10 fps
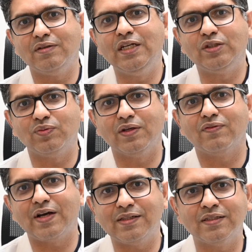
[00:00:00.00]
heat
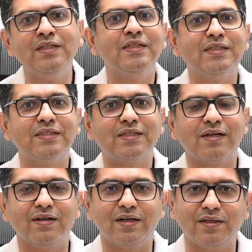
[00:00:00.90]
wave and the
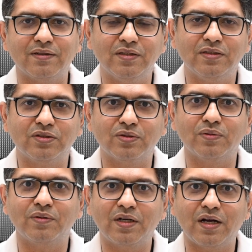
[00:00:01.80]
sunlight.
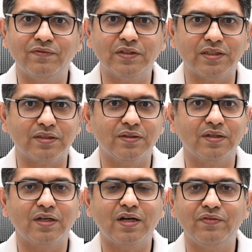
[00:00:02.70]
So cover it.
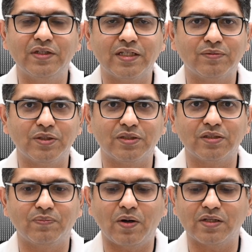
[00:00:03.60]
Cover as much
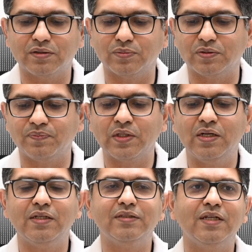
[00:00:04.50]
as possible.
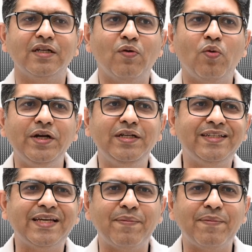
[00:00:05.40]
Then avoid